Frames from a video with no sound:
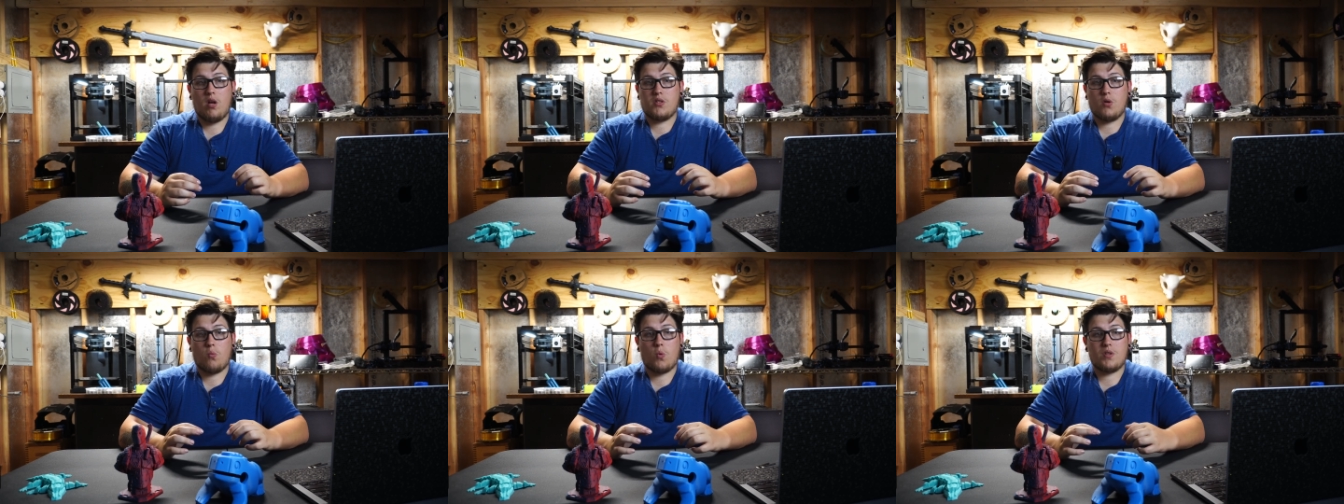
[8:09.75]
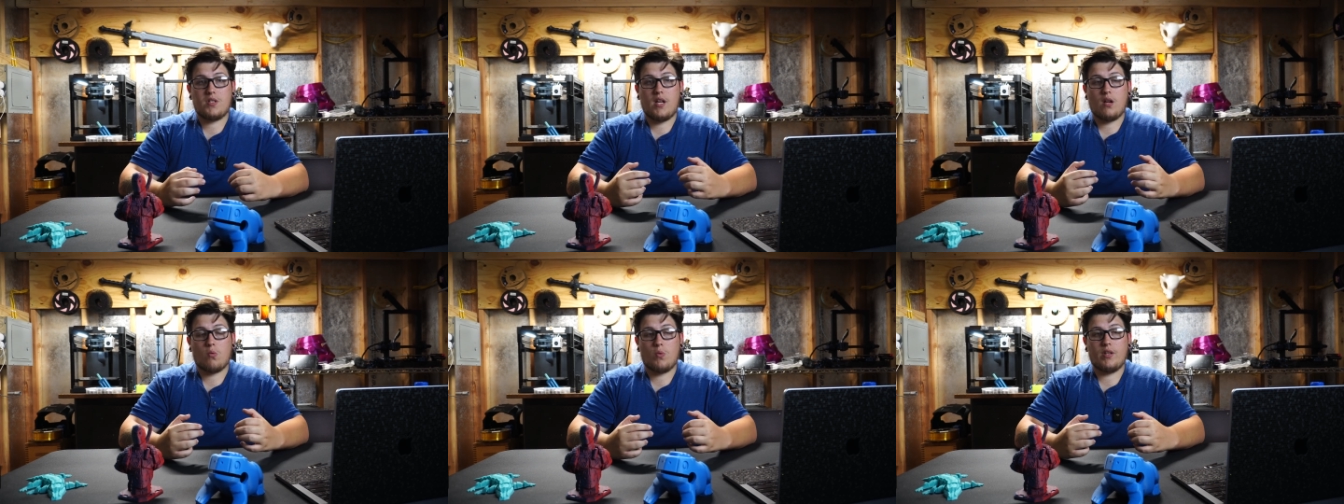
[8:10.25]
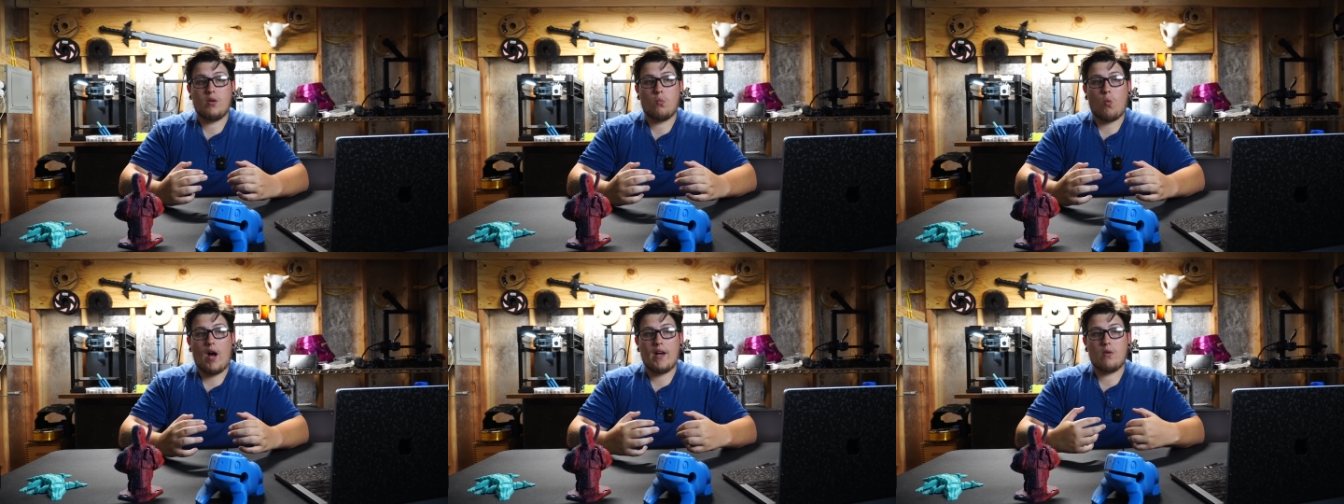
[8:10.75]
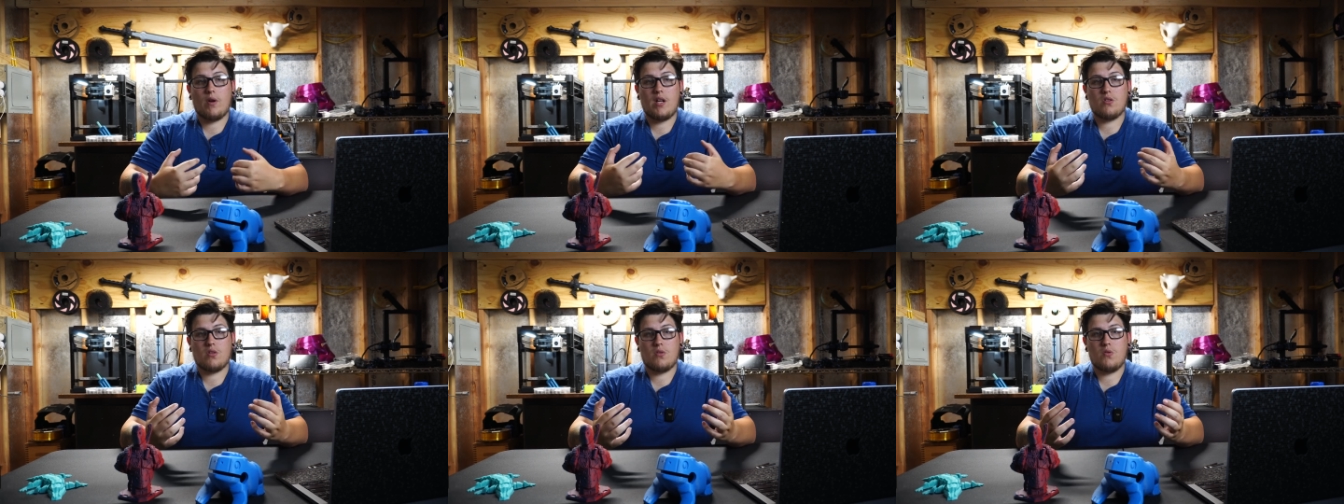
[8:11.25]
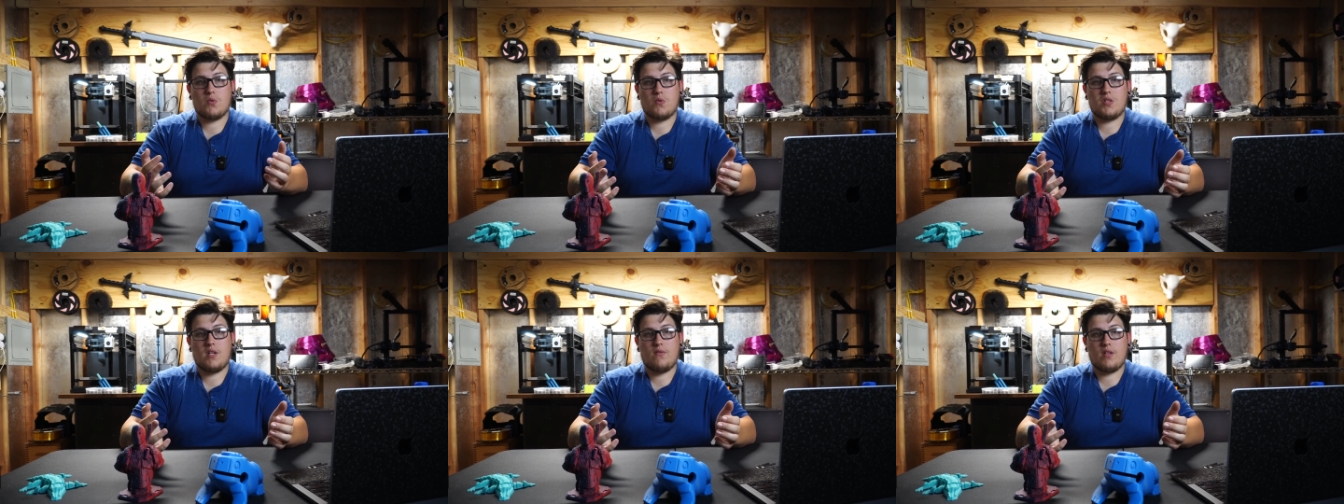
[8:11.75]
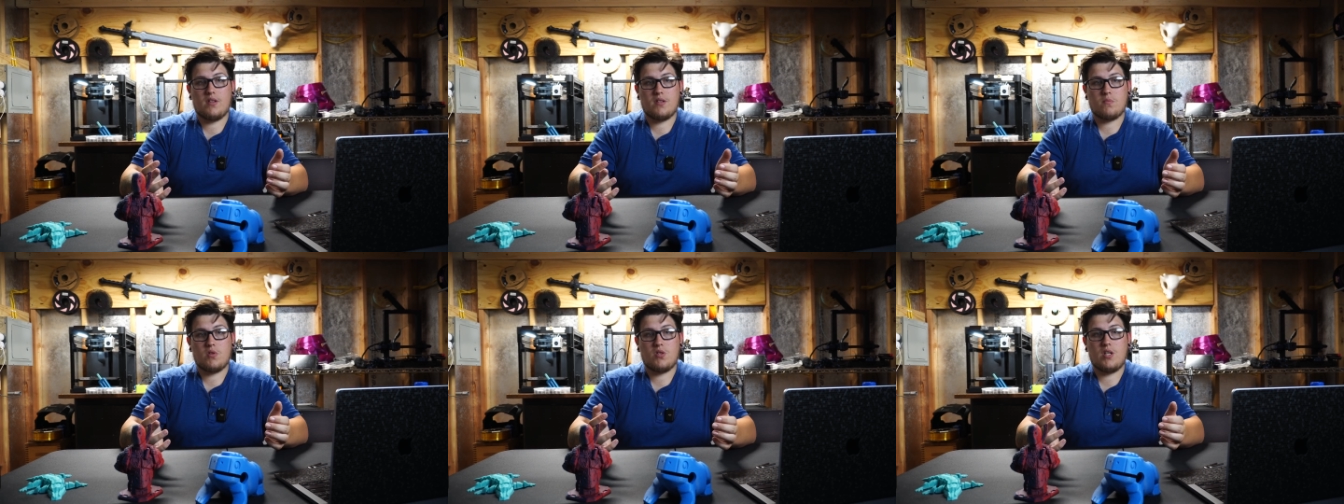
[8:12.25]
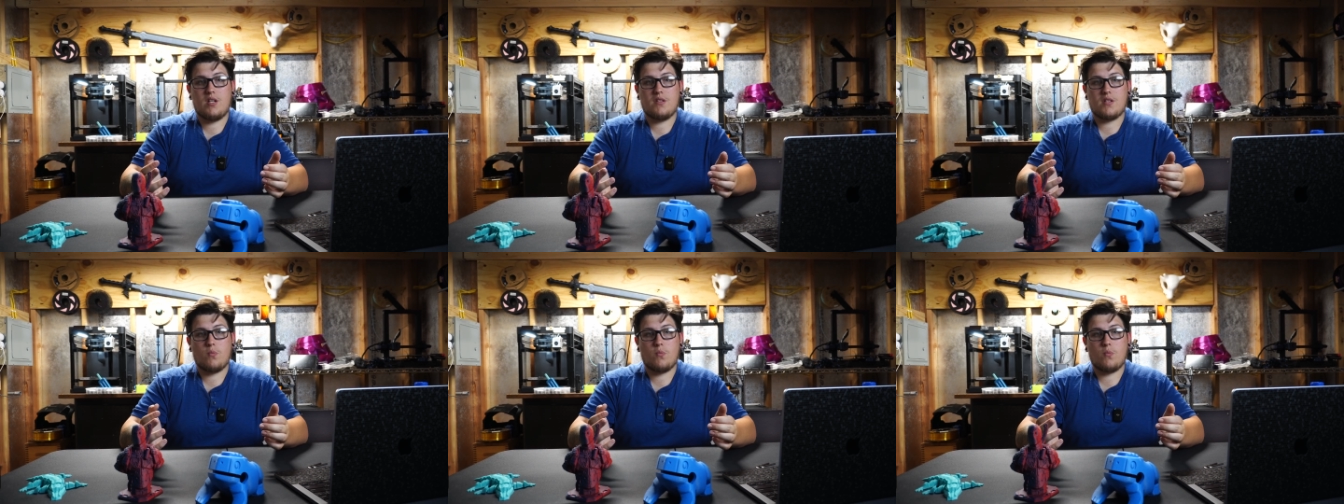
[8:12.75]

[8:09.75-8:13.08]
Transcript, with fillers: So we're seeing a really wide range on who's receiving these machines.